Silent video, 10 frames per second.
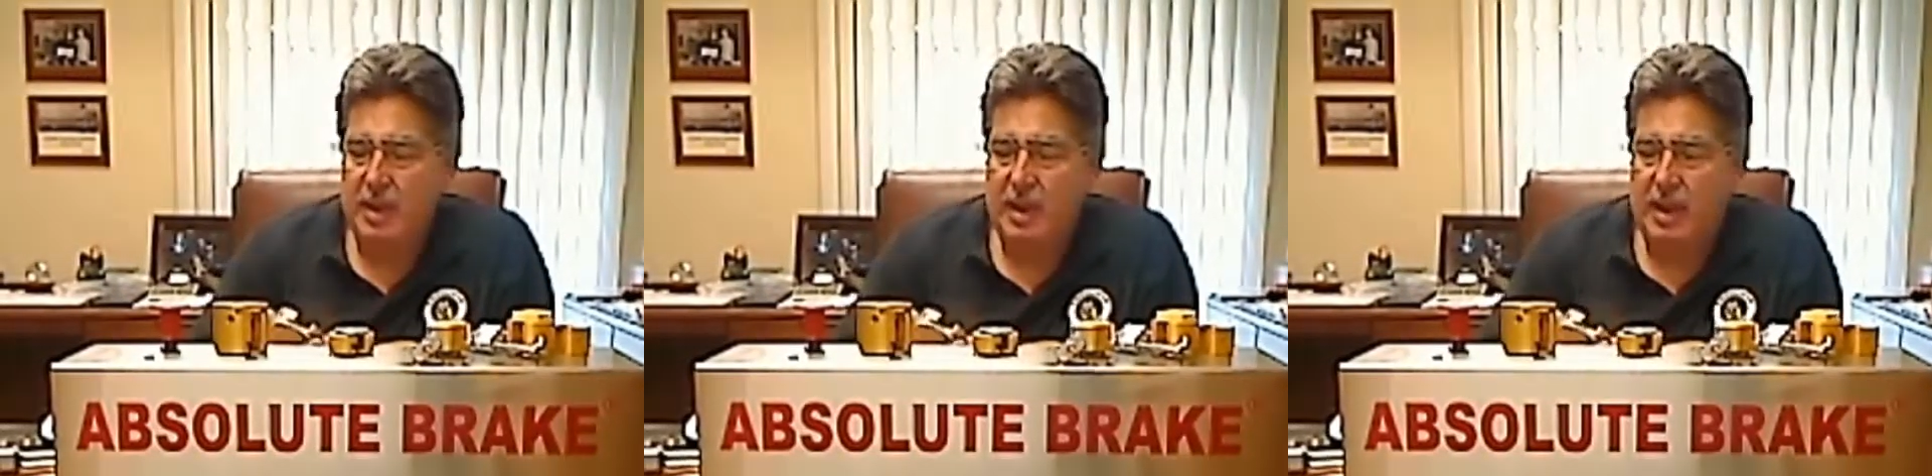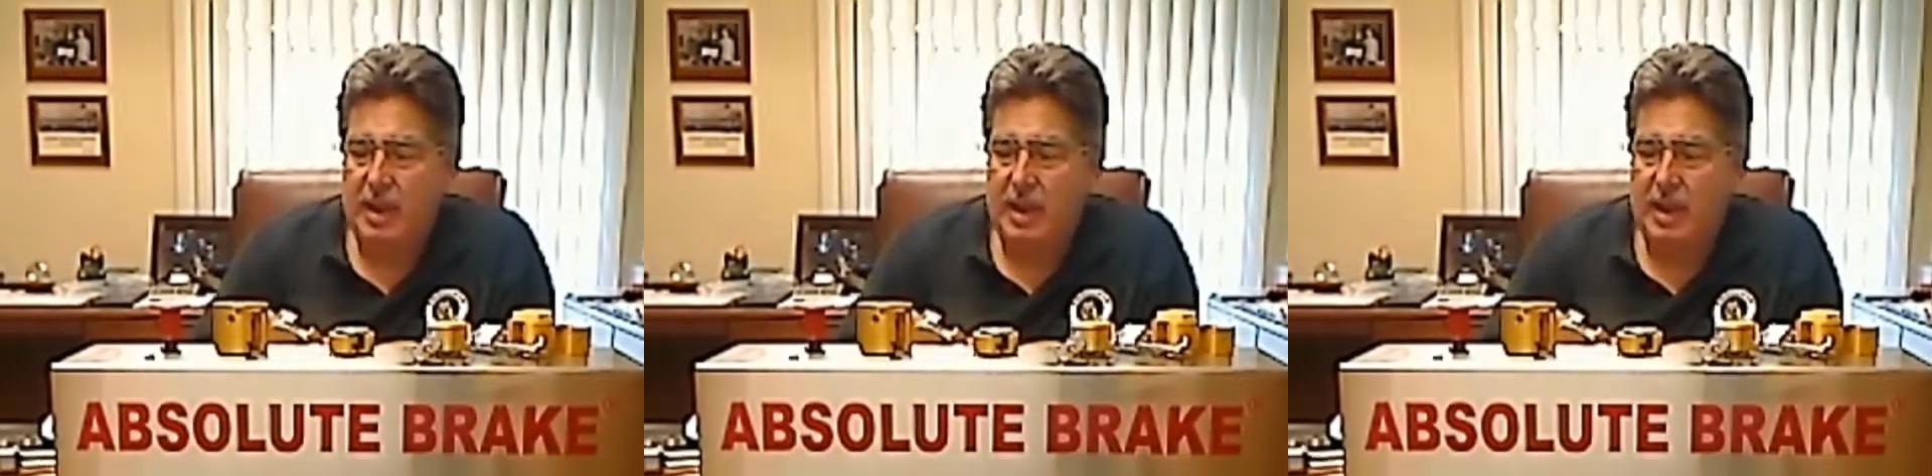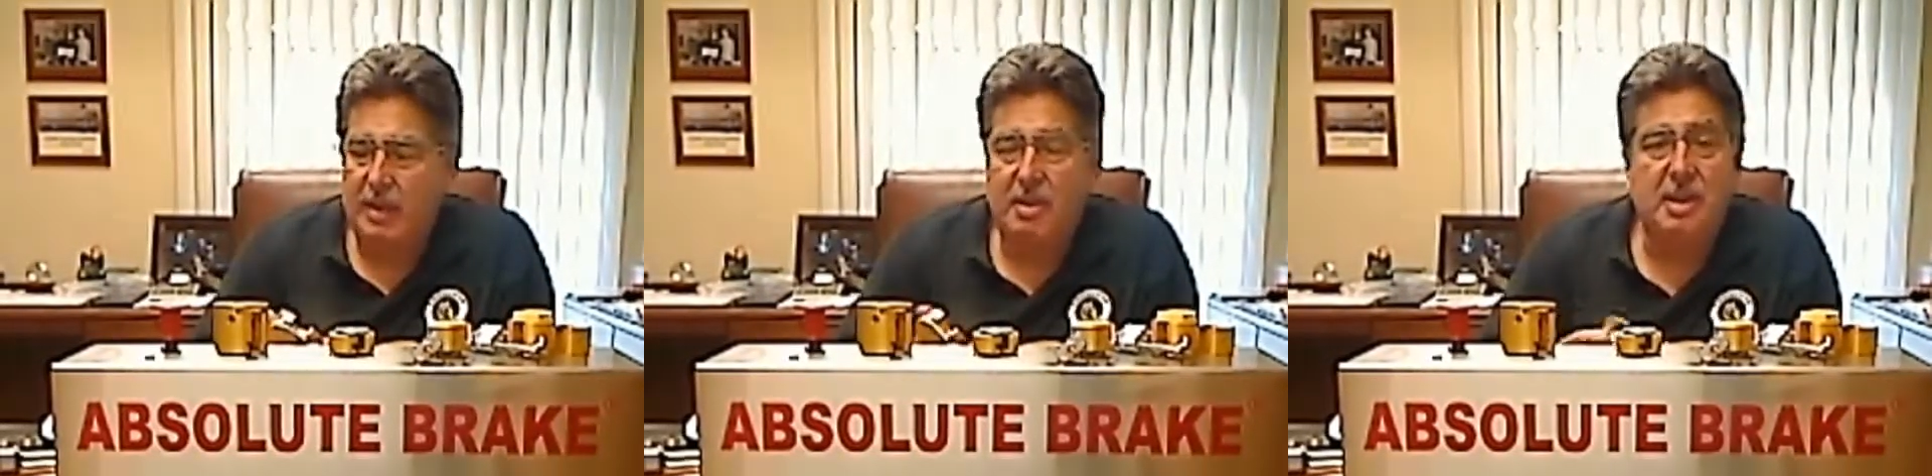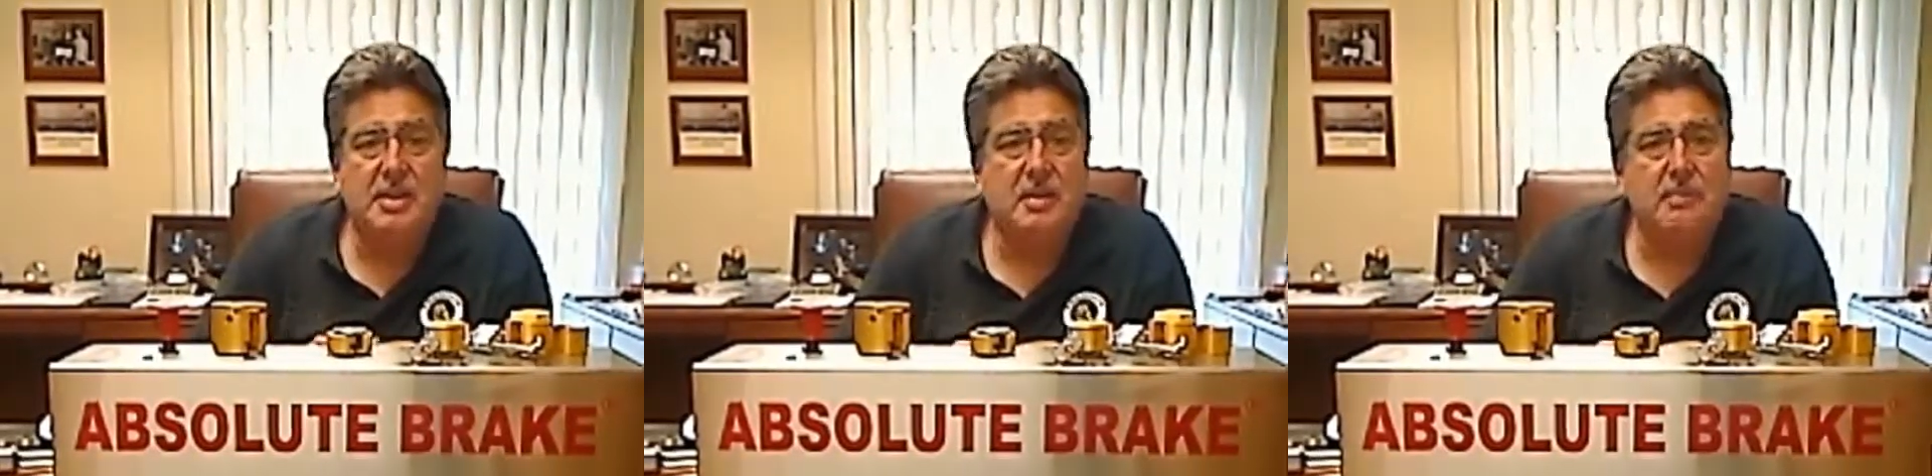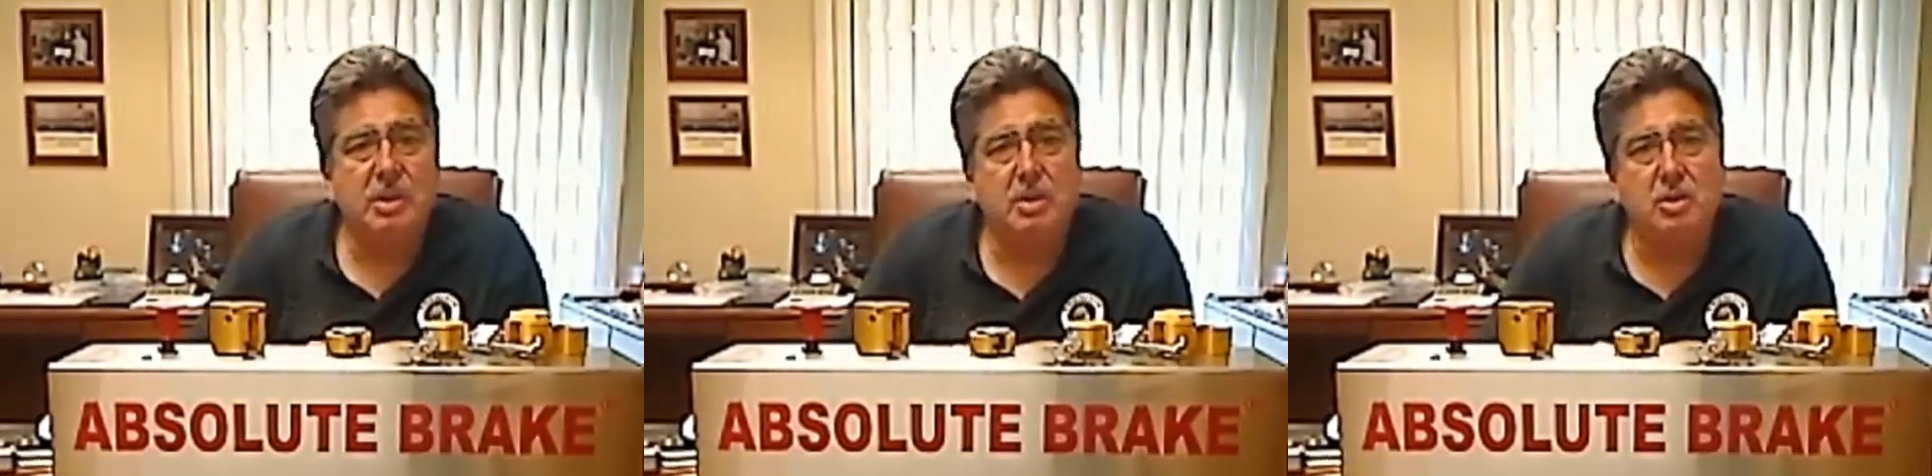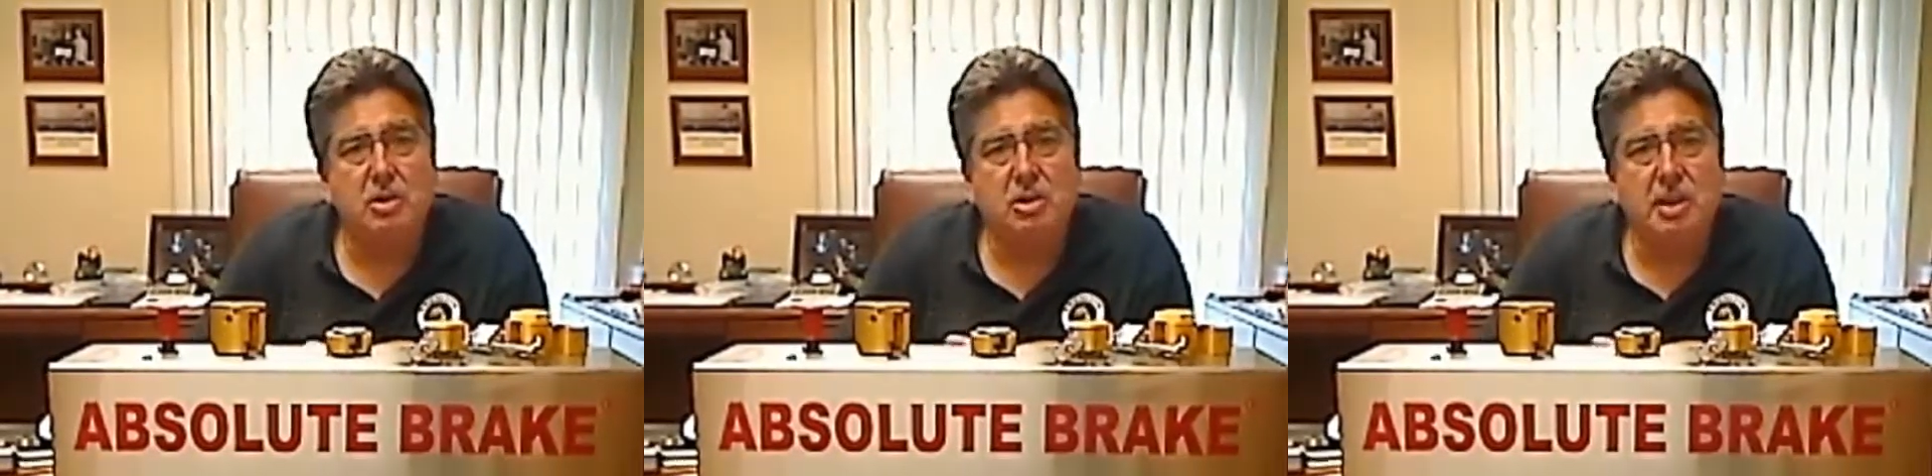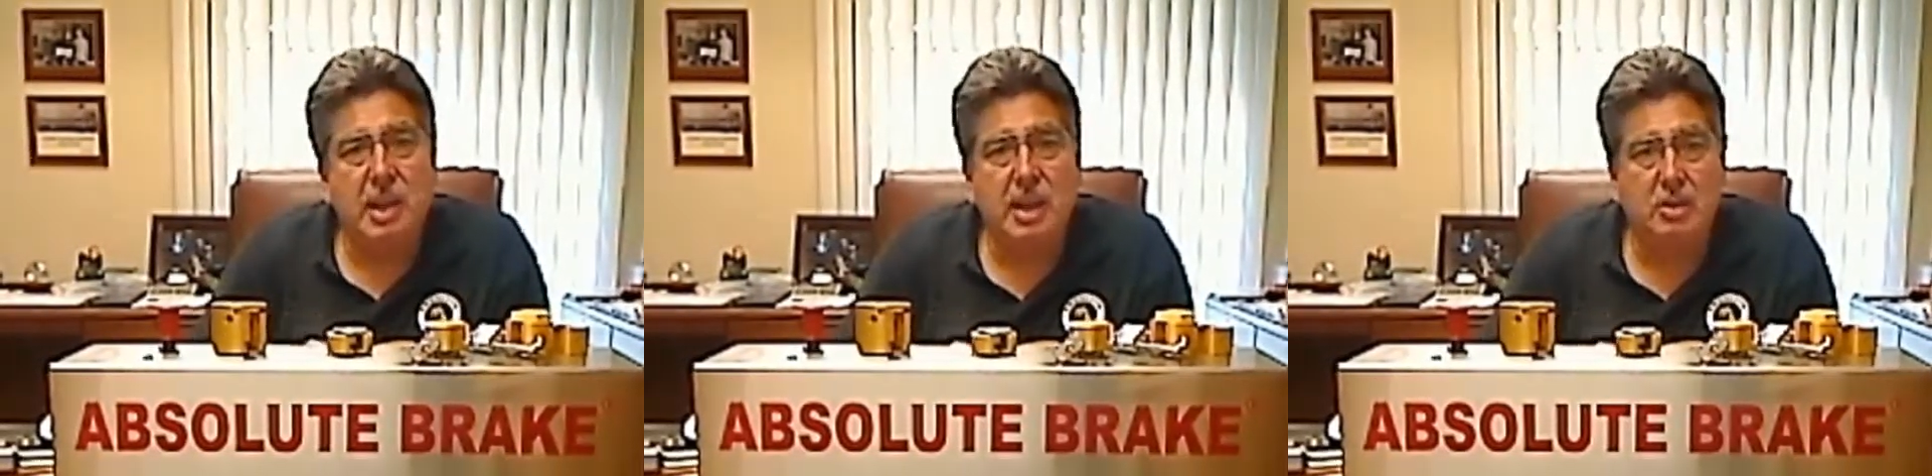and thus
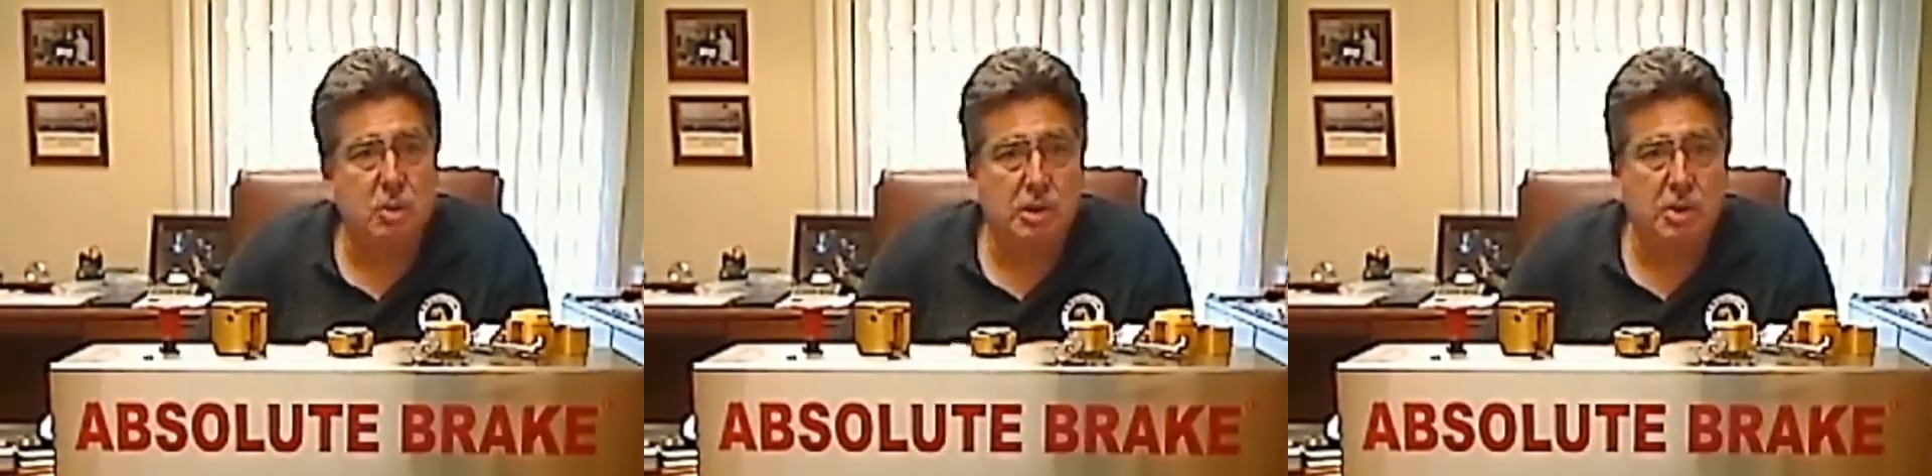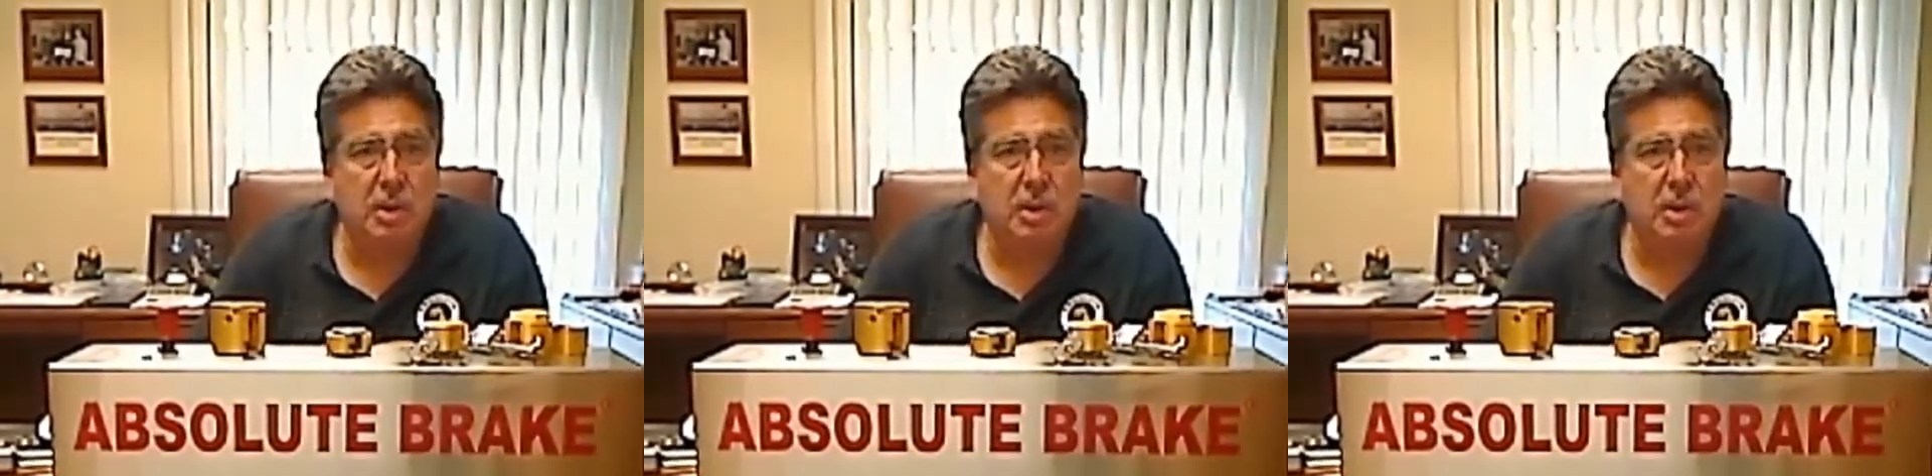usually has a wood